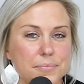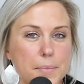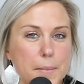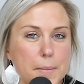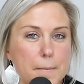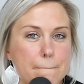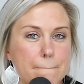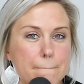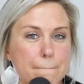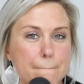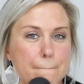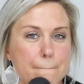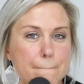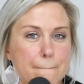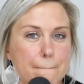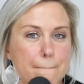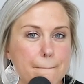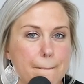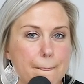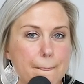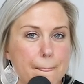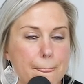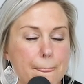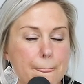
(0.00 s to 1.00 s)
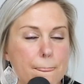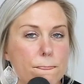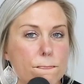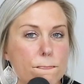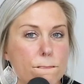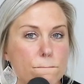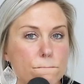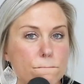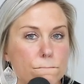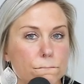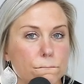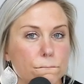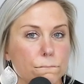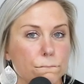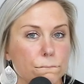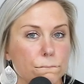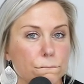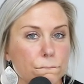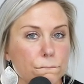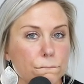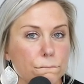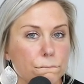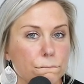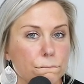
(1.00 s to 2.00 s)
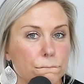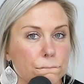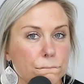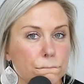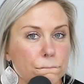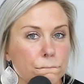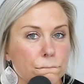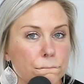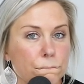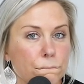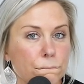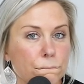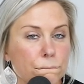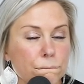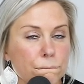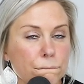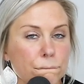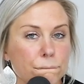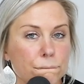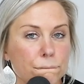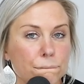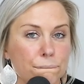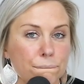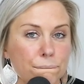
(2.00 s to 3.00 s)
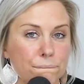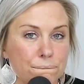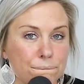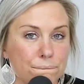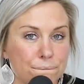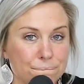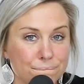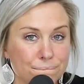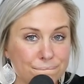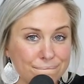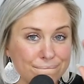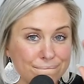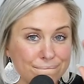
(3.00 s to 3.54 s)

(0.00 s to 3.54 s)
No words are spoken by the person on screen.